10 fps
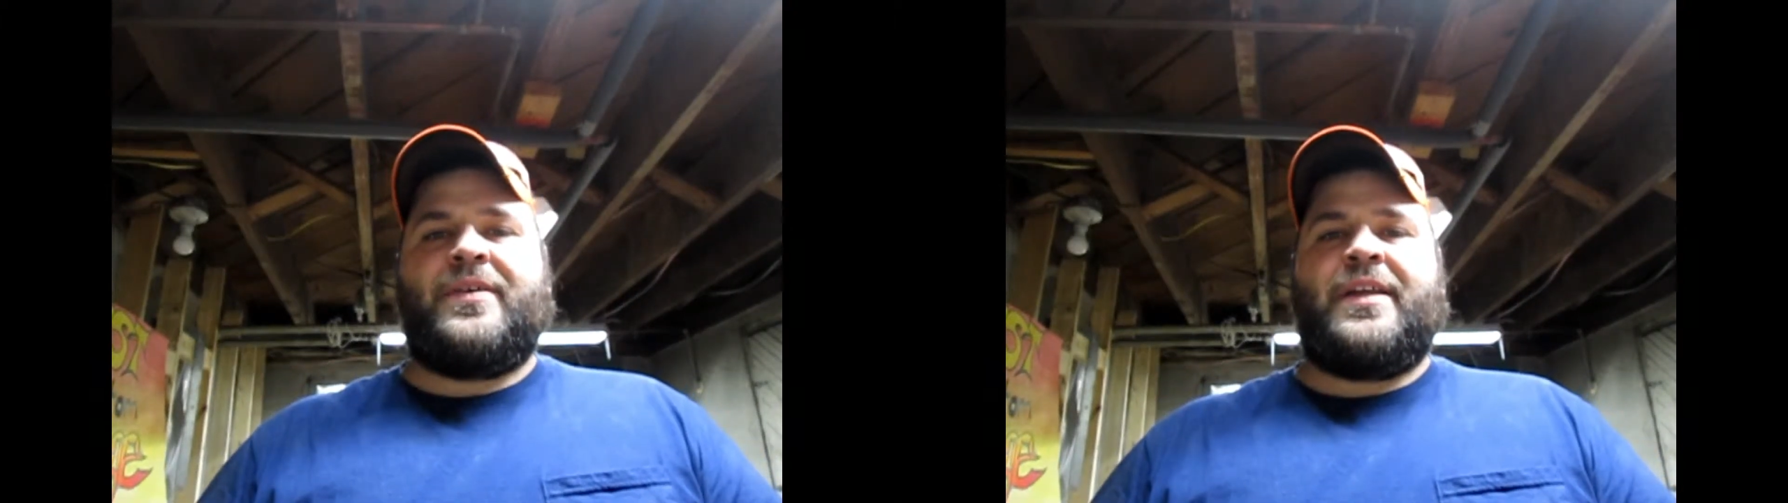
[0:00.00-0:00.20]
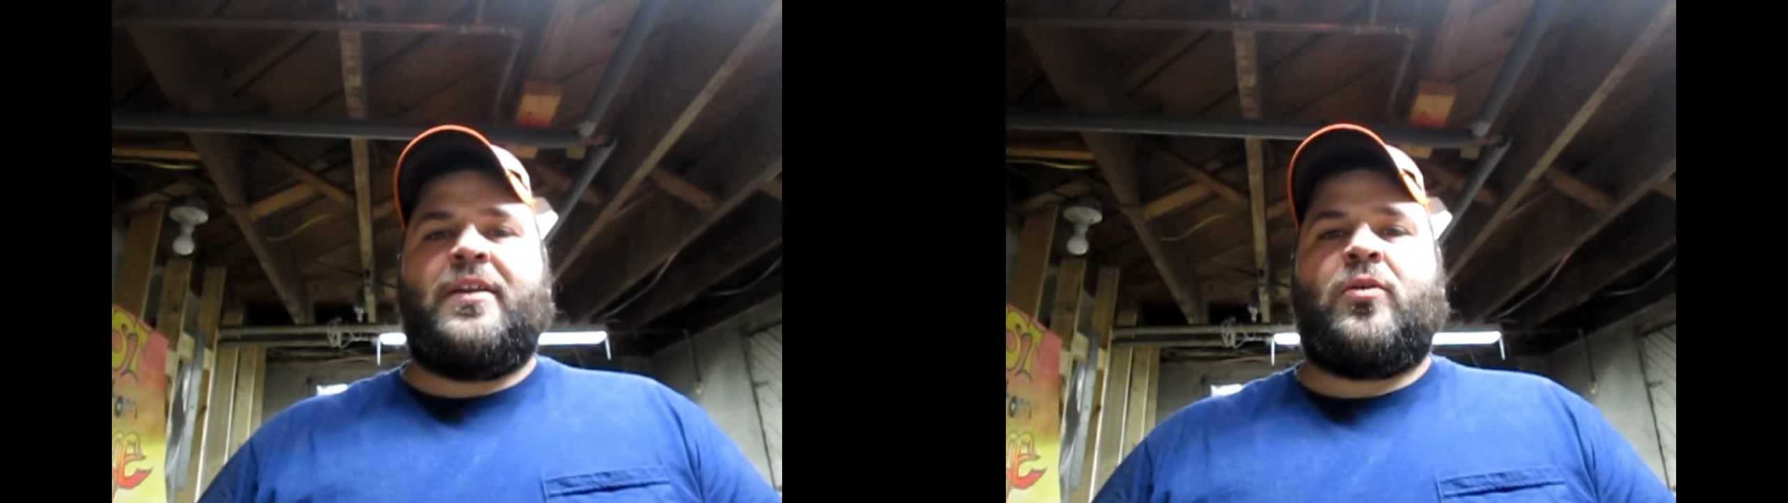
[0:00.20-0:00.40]

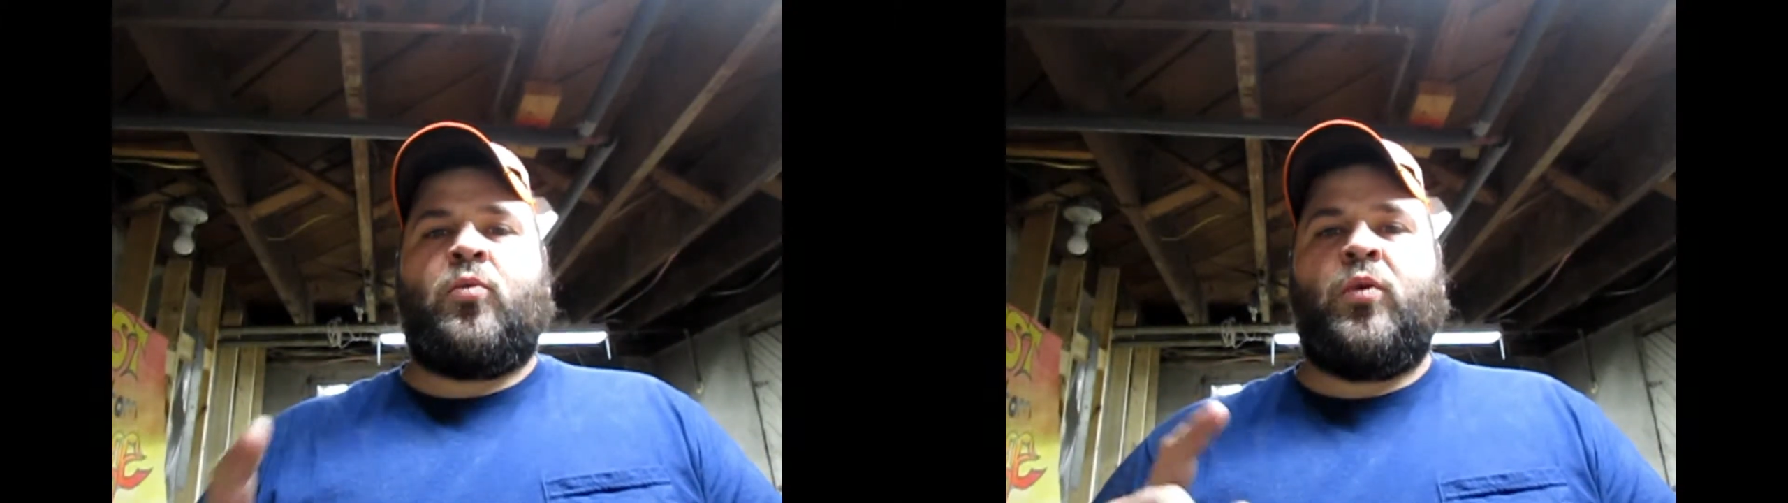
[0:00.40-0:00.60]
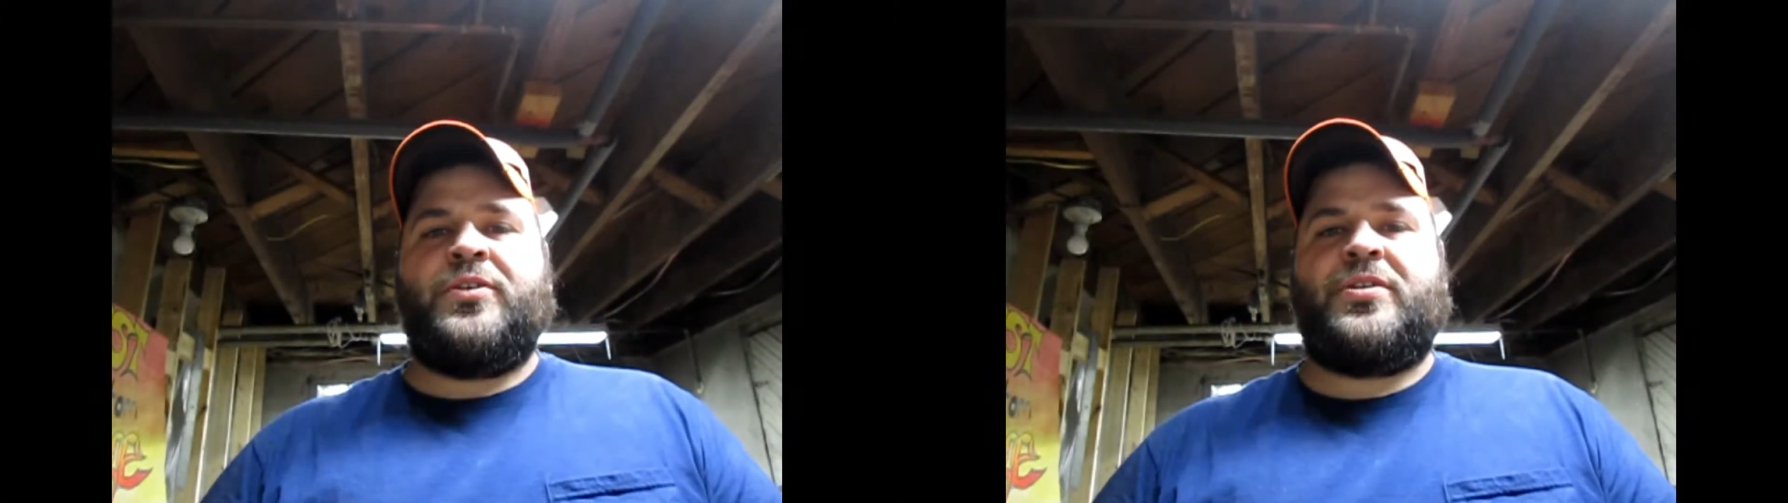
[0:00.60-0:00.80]
another
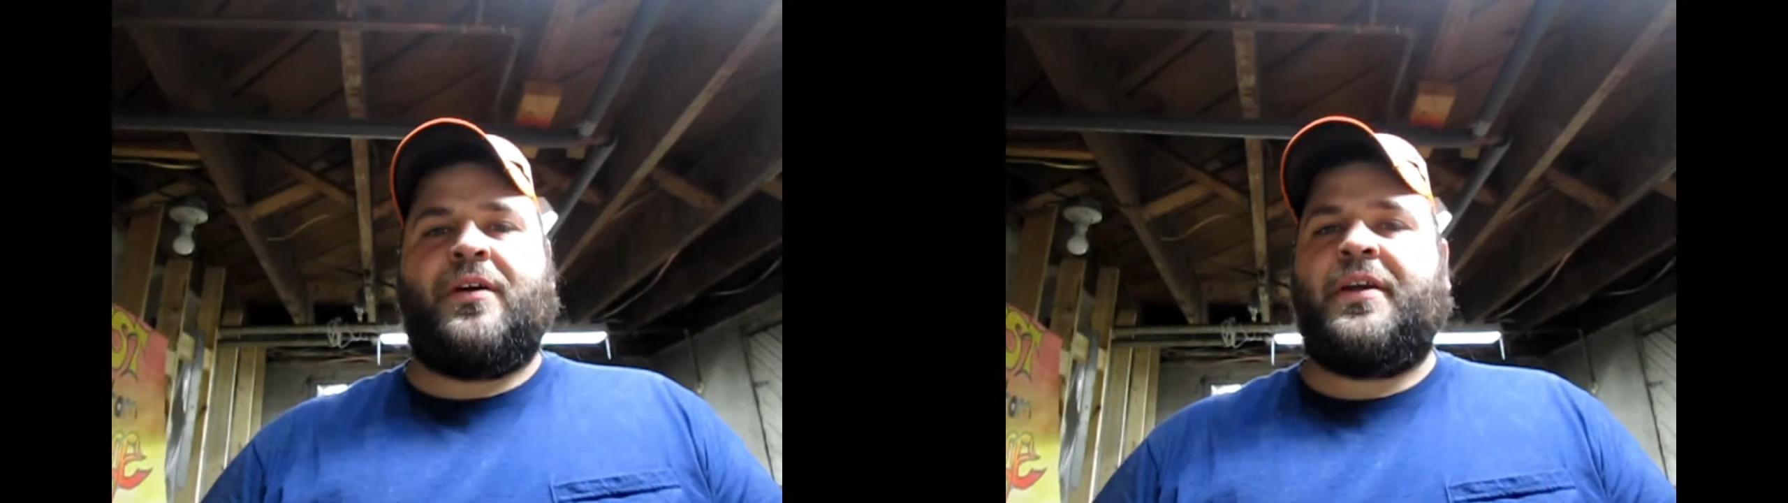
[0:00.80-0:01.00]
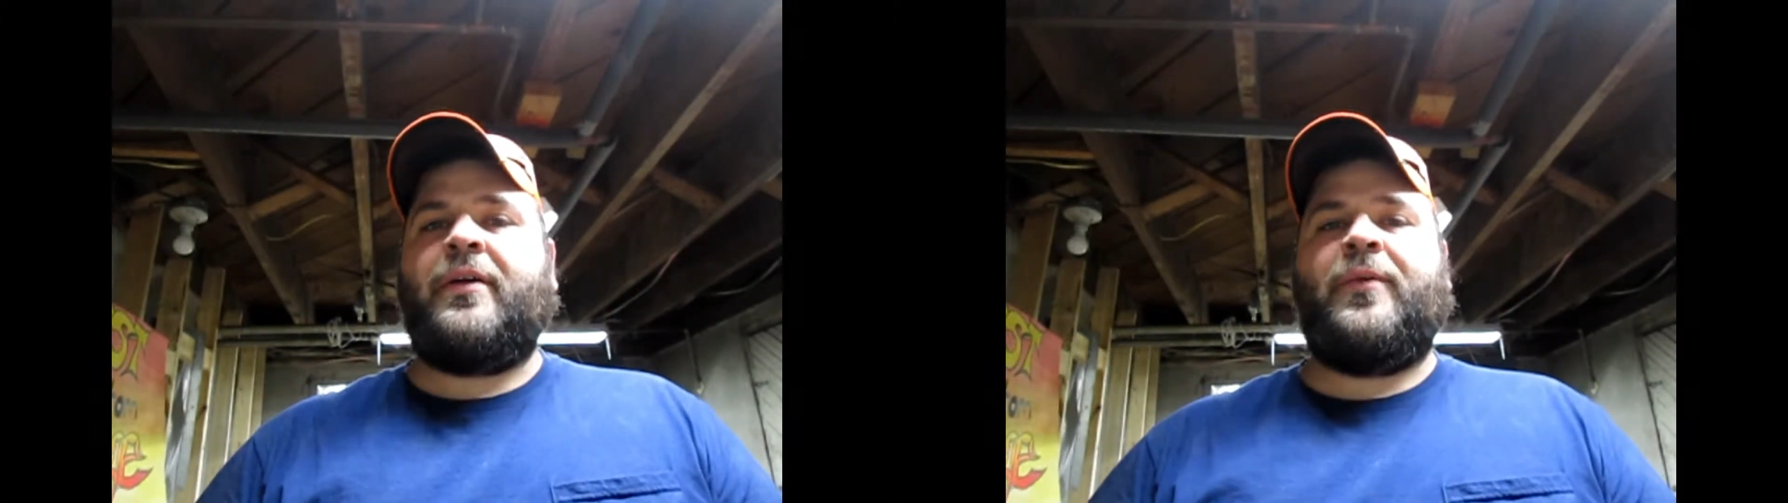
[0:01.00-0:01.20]
Wood
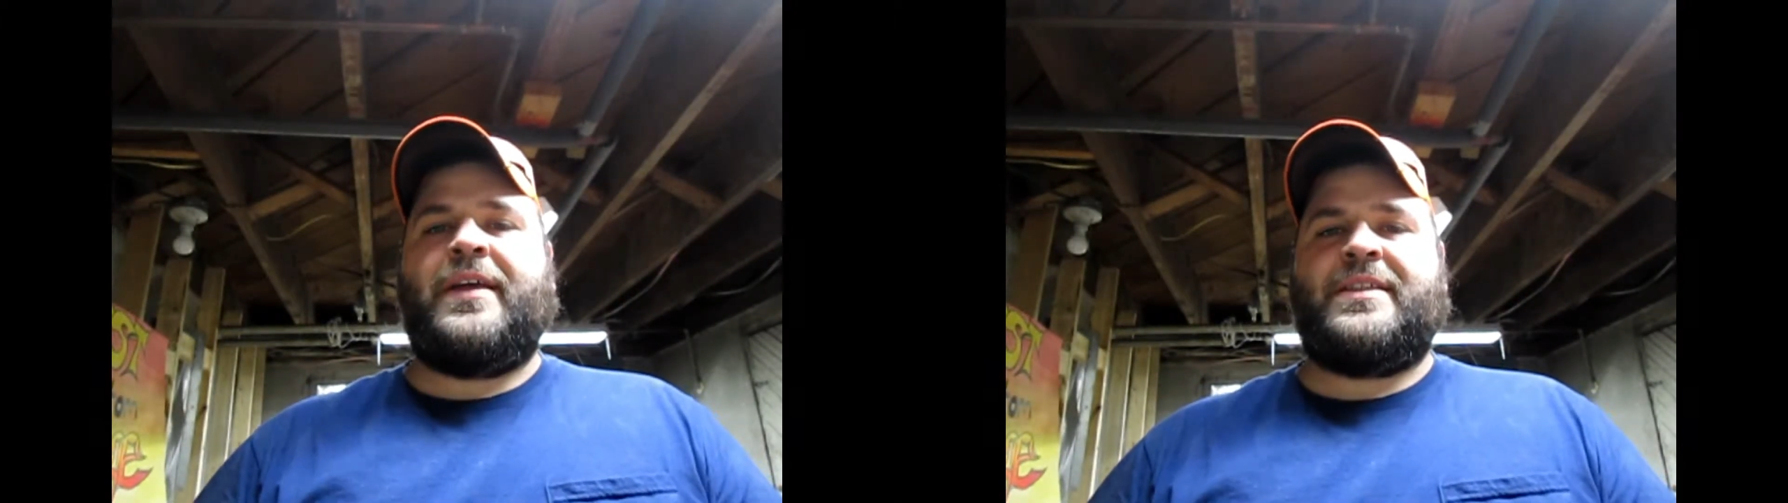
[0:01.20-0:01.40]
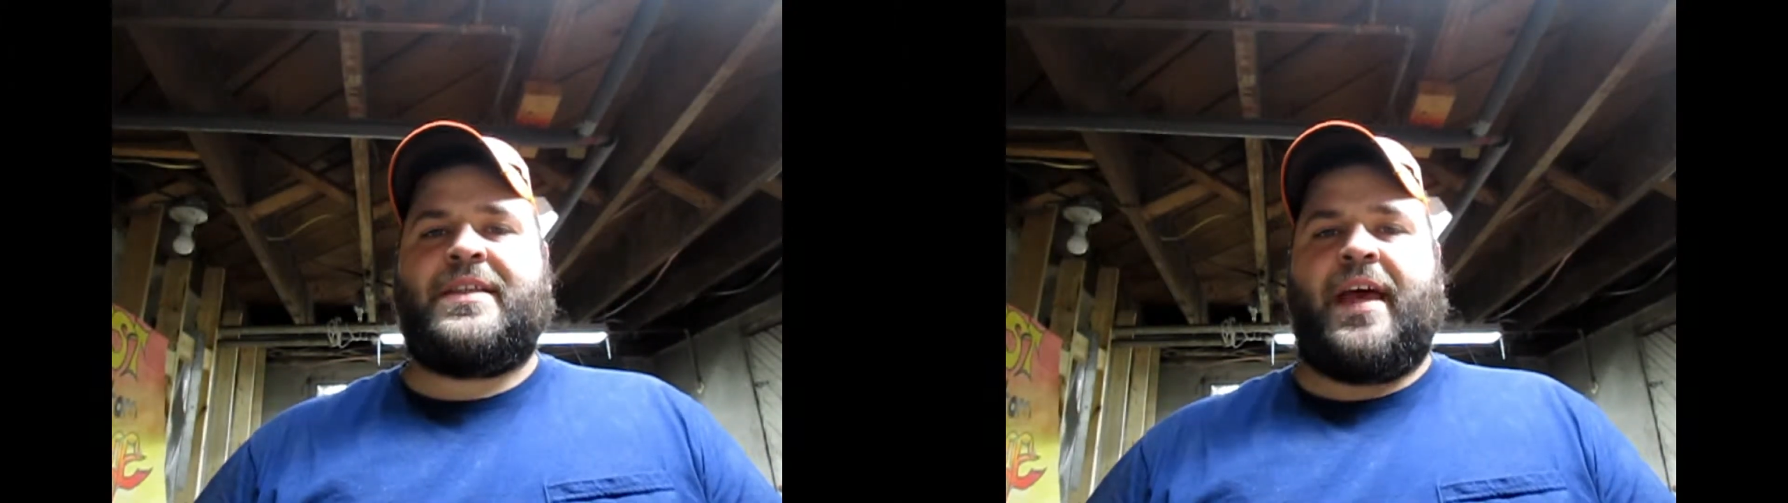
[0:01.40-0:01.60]
Turning
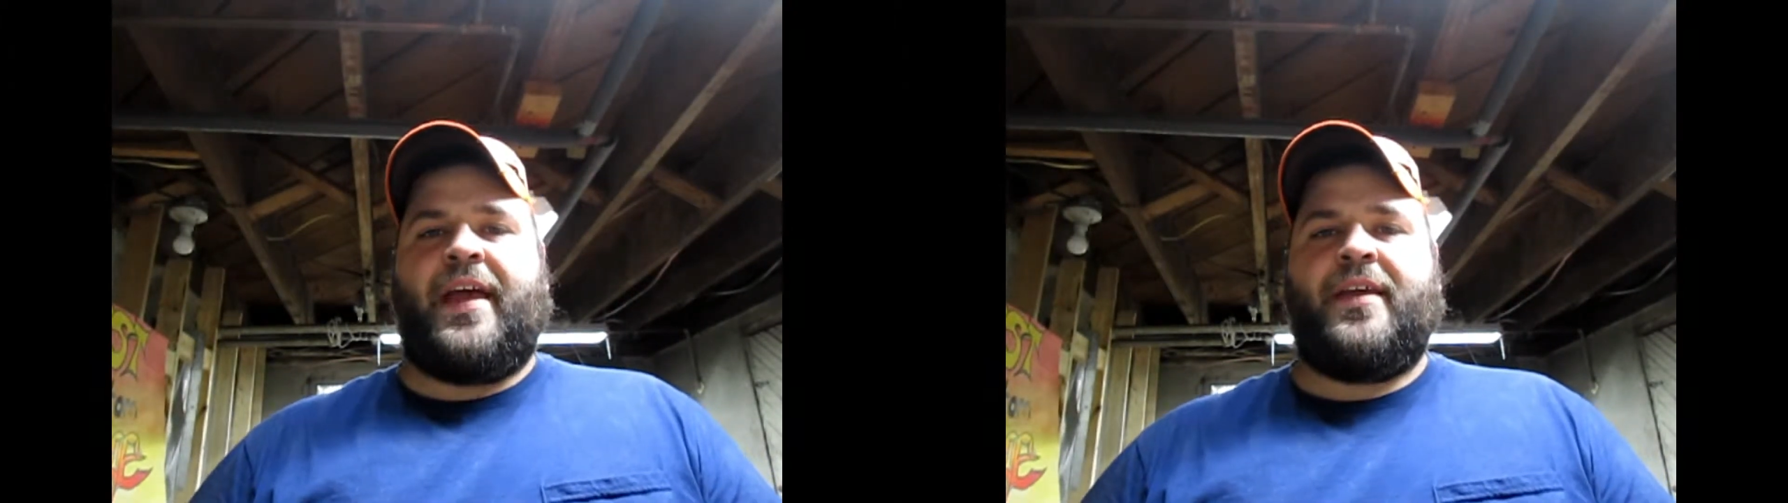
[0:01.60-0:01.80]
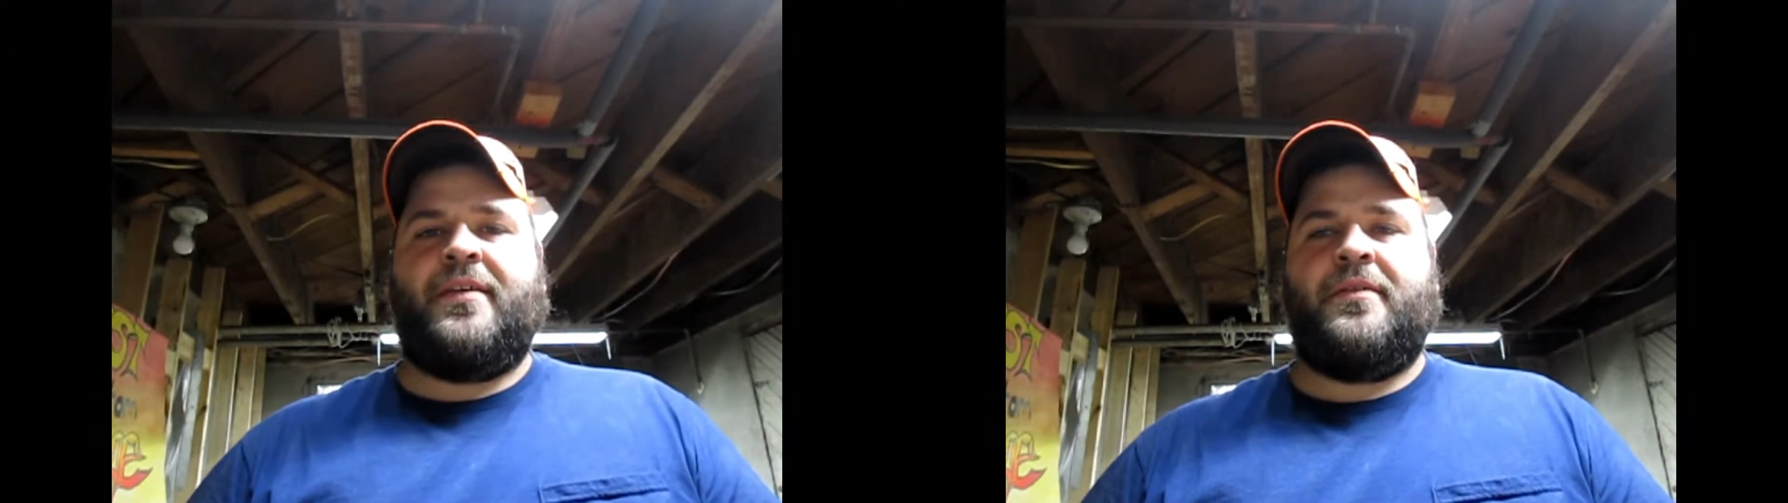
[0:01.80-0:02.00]
Wednesday.